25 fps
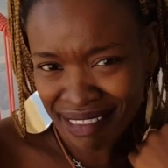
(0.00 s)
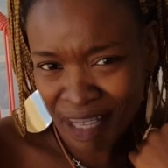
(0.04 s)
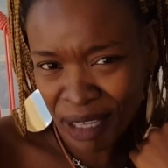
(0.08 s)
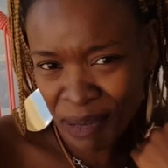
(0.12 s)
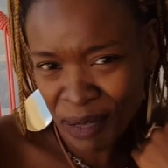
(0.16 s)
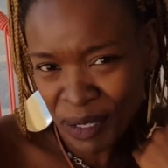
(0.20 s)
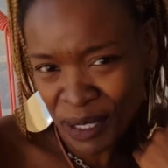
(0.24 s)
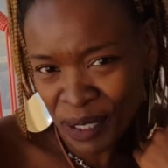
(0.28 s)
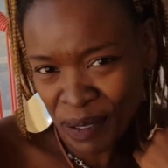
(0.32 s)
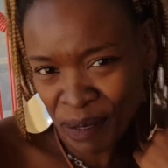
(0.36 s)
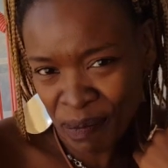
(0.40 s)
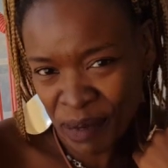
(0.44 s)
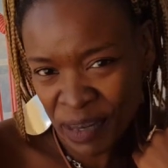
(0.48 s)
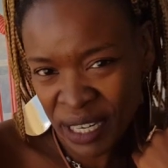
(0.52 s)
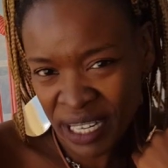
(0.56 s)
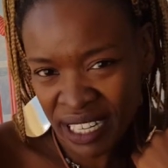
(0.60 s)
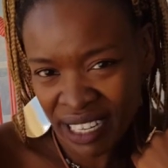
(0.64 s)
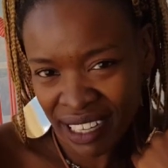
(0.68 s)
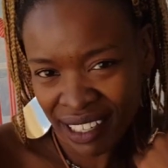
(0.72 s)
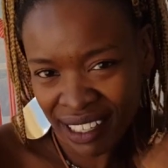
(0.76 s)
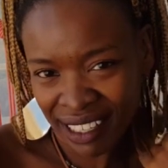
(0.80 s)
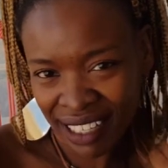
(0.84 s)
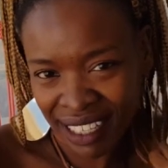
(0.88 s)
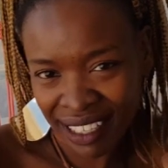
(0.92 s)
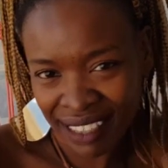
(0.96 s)
He was
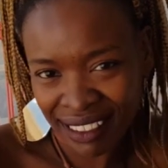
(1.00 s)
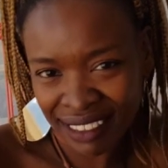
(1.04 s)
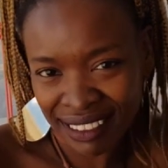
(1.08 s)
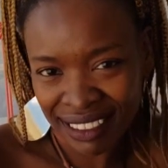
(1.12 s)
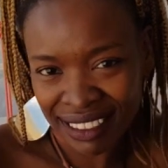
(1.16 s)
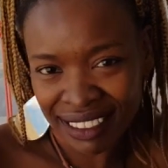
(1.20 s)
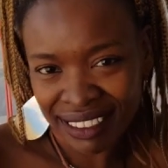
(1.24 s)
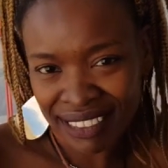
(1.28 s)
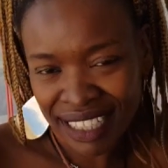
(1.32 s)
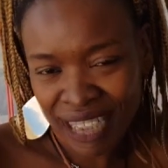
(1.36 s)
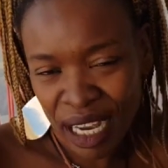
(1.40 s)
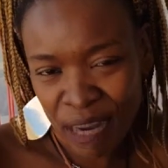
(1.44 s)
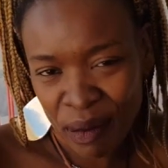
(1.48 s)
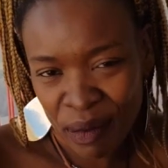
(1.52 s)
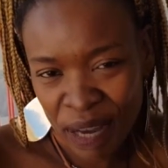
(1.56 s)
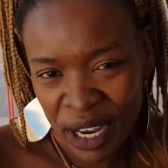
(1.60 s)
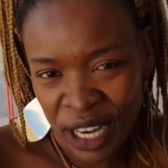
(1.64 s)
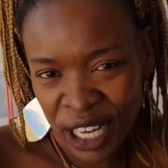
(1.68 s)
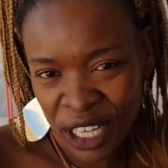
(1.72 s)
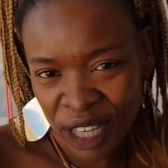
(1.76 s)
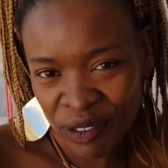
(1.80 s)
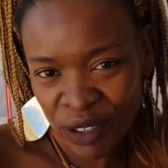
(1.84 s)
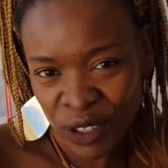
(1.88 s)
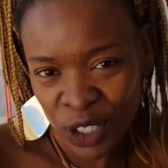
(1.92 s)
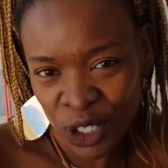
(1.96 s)
comedic and I'm
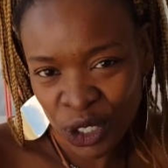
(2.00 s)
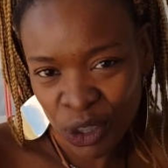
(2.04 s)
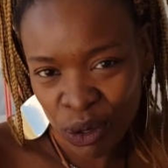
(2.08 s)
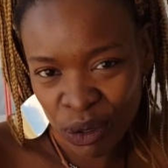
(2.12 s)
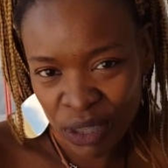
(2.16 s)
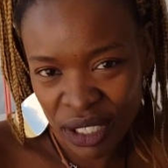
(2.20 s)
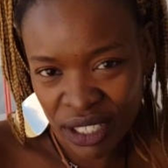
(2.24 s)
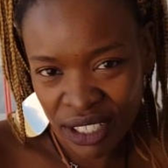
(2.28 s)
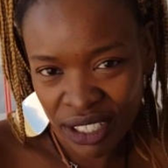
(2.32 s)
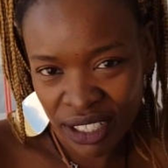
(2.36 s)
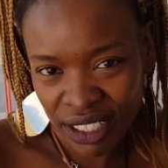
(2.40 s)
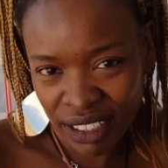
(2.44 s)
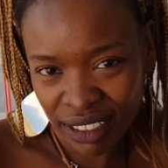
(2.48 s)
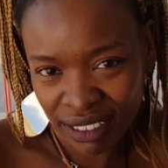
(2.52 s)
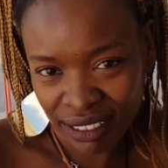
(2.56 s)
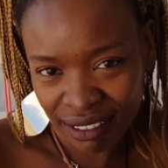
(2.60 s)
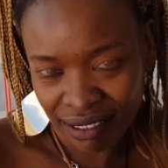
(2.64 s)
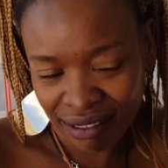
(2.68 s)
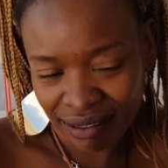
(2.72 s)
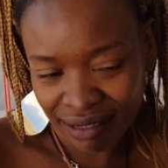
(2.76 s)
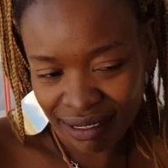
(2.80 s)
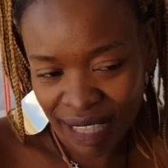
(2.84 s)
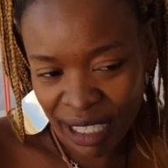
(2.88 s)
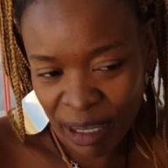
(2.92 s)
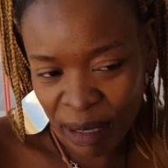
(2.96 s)
kind of a jokester
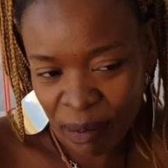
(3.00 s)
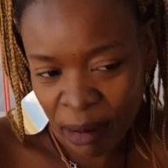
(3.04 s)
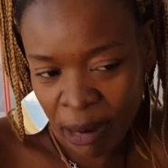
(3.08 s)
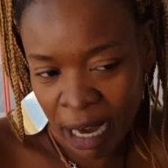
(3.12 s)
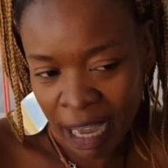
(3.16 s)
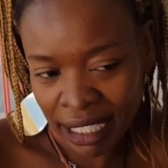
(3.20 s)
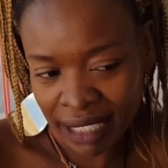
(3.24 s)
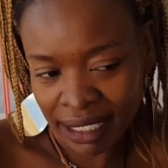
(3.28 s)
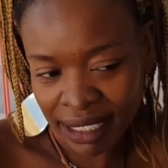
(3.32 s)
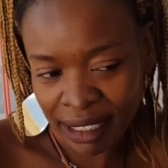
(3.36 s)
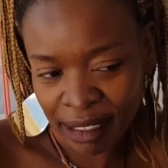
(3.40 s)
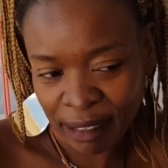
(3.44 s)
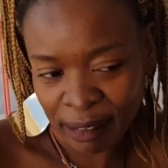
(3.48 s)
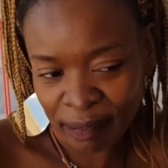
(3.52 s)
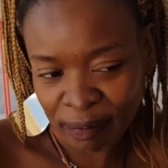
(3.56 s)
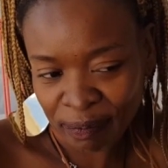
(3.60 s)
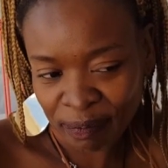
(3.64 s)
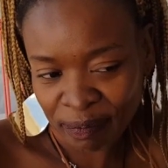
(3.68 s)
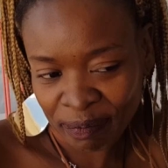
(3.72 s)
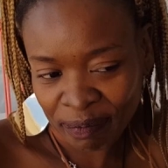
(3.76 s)
and a prankster.